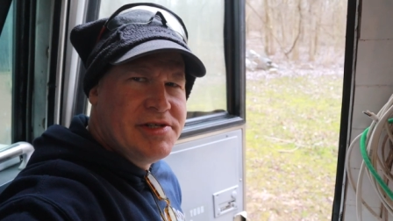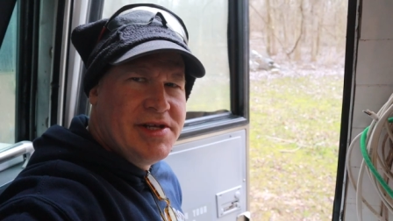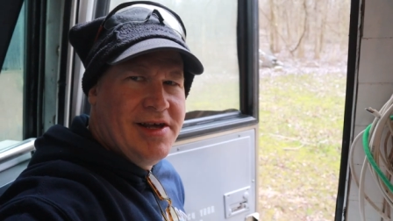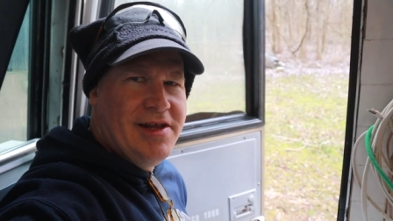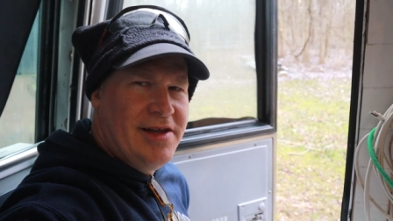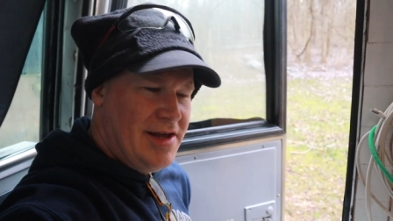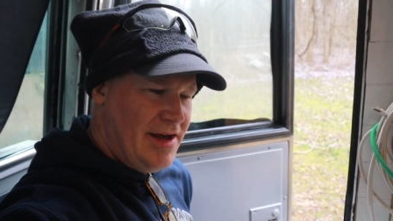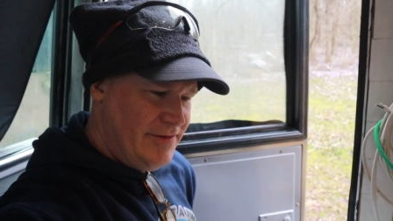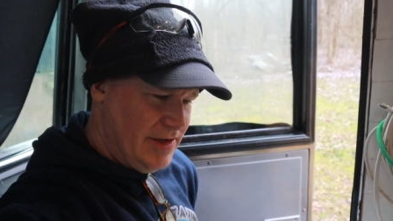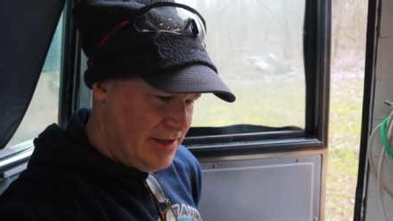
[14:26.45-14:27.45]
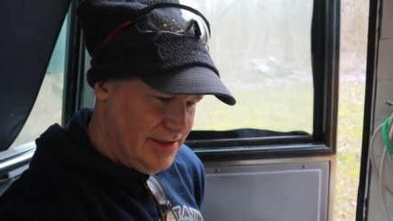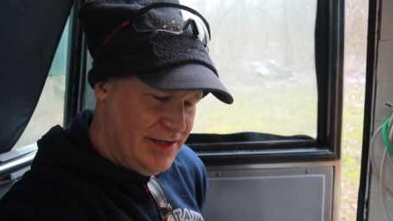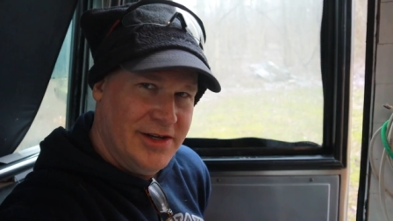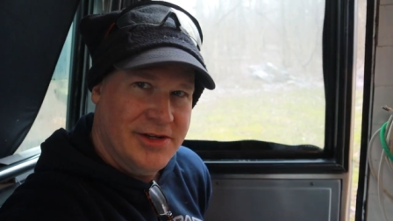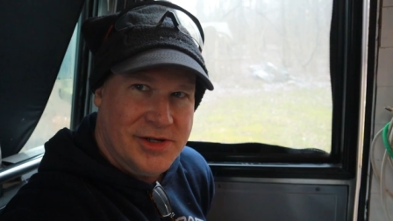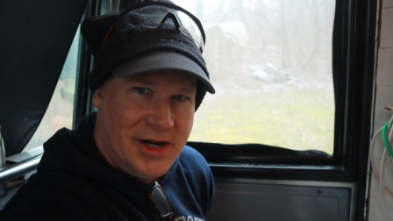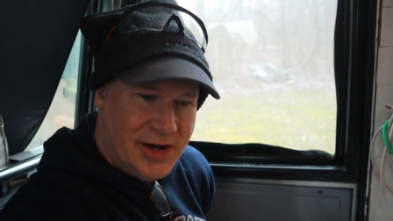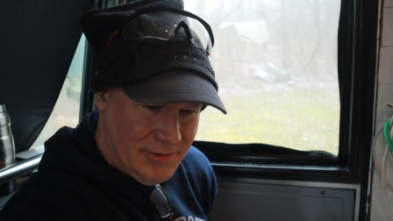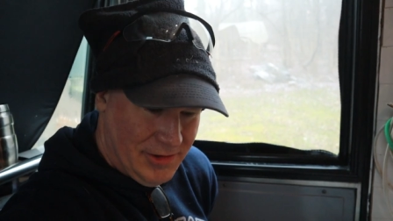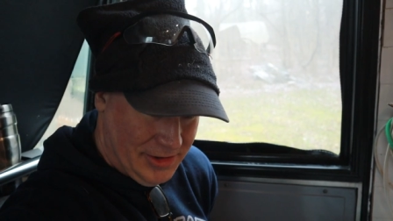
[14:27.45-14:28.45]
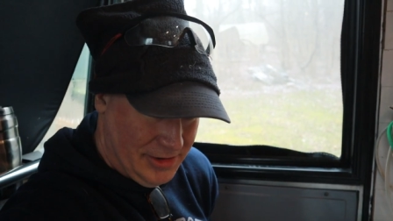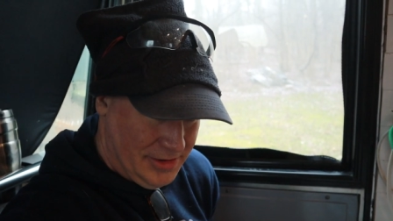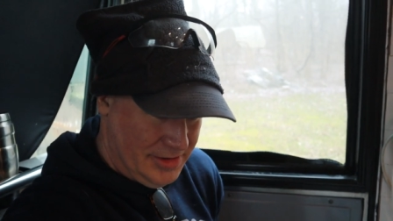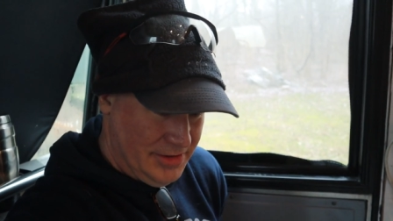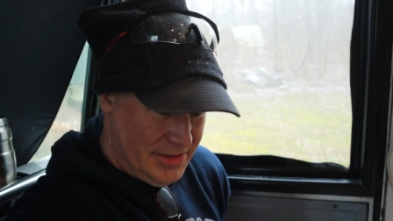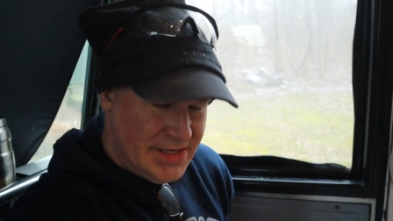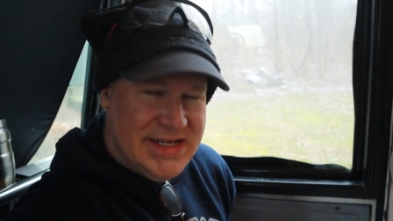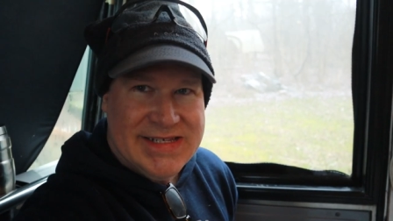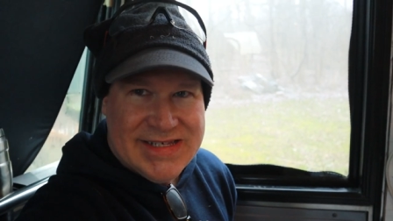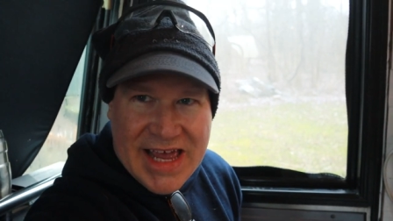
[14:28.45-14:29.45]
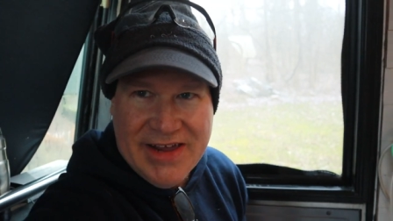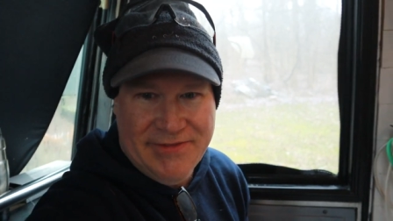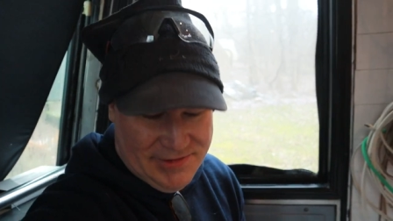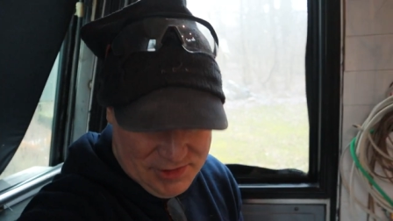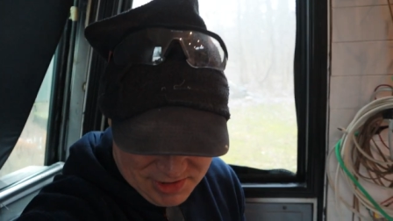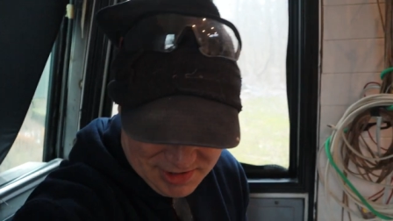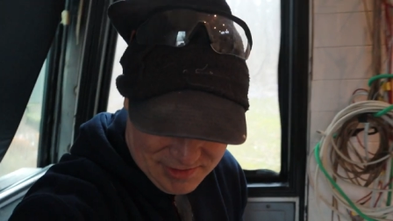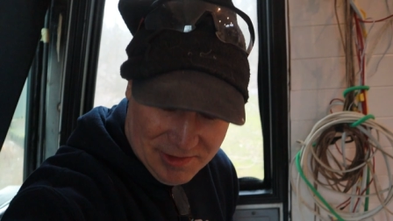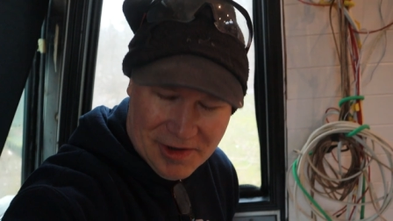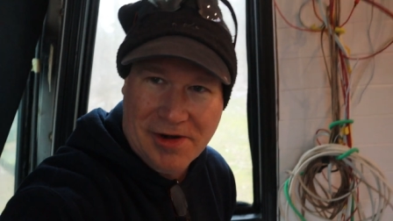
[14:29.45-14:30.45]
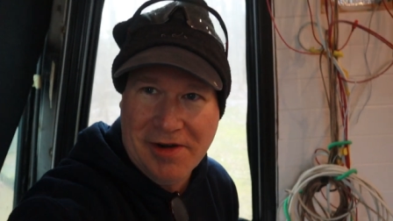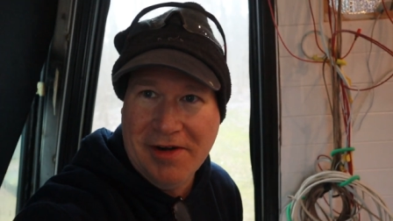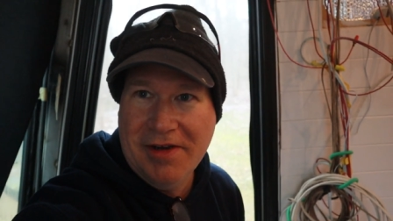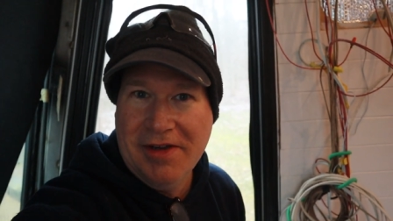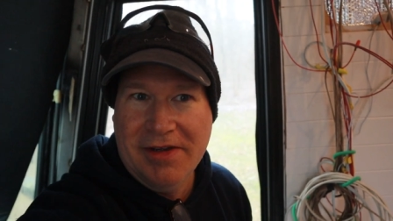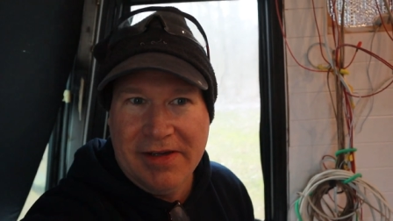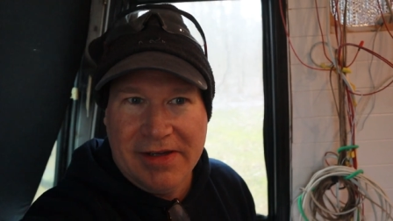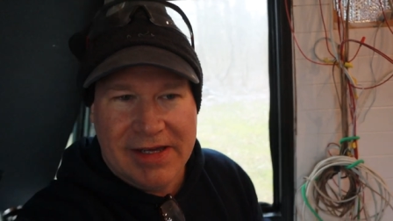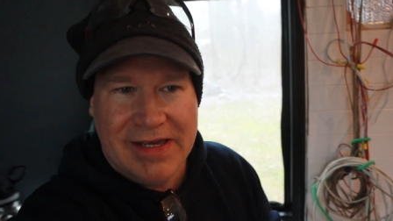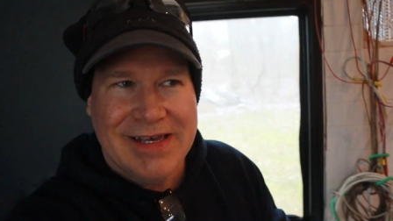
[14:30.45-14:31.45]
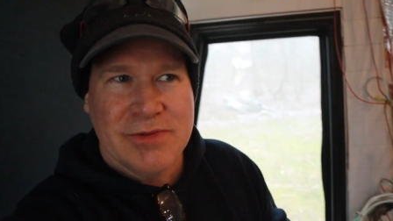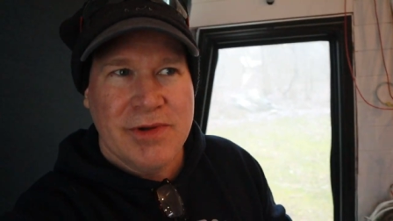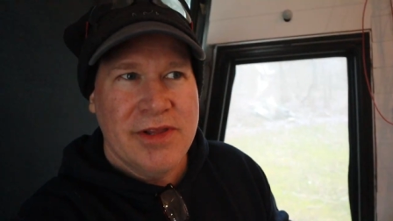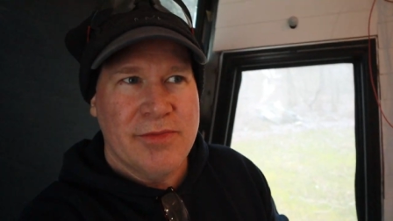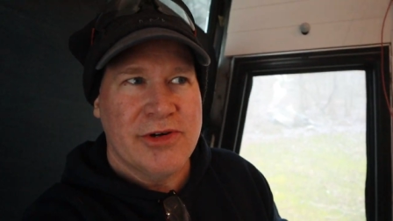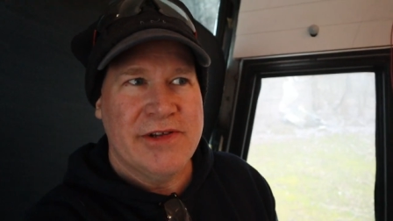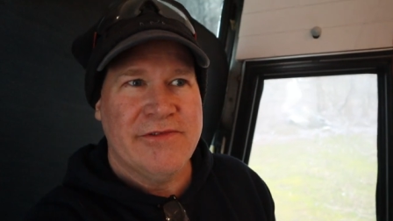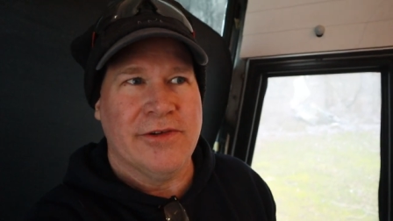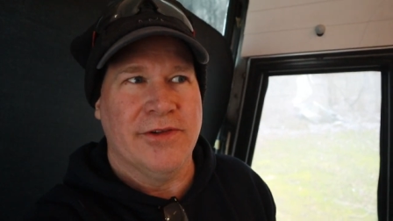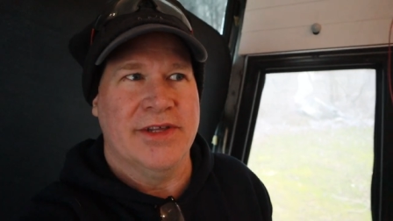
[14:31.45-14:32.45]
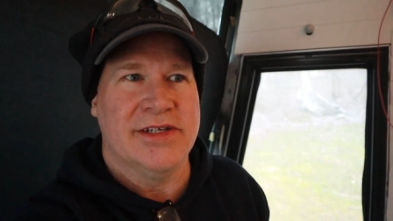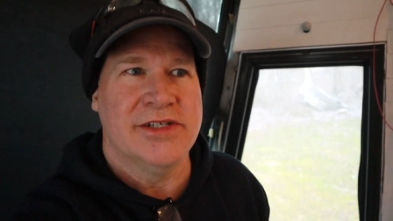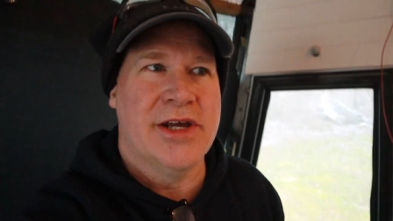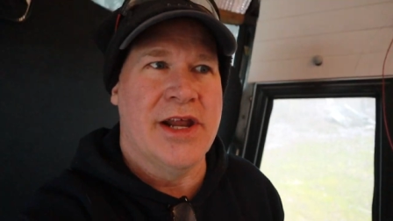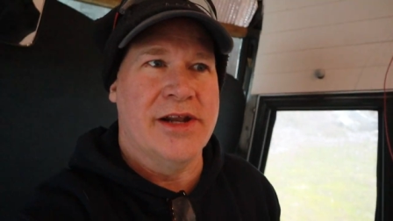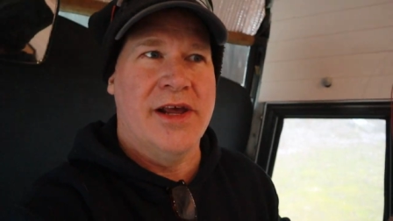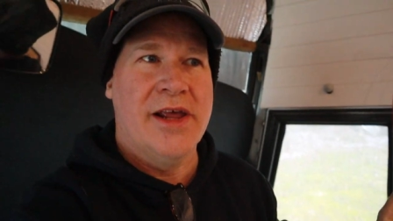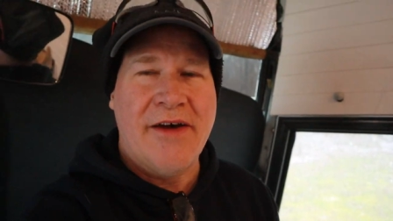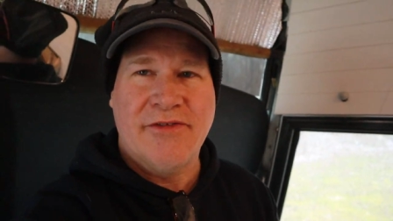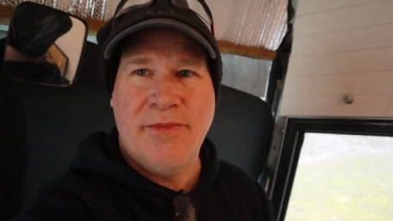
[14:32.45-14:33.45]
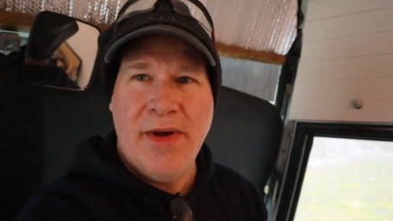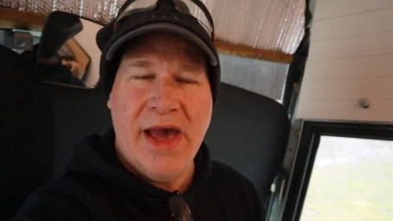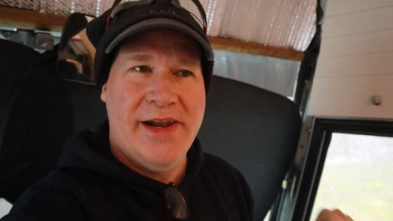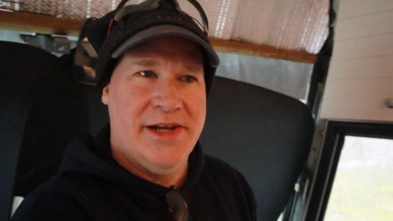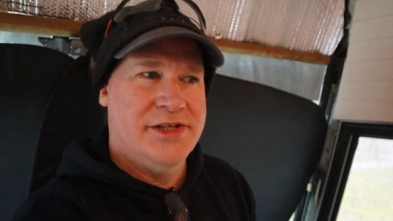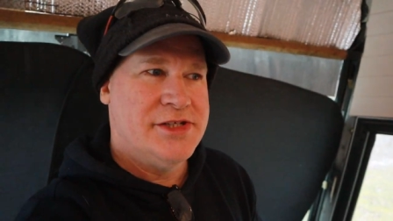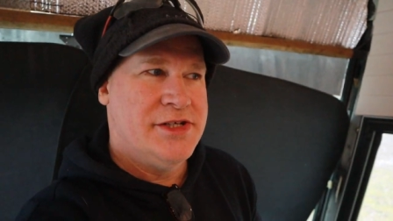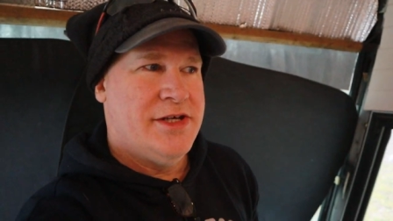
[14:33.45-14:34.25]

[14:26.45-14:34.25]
understand, having clean drinking water, safe drinking water, is one of the more difficult things you kind of have to manage.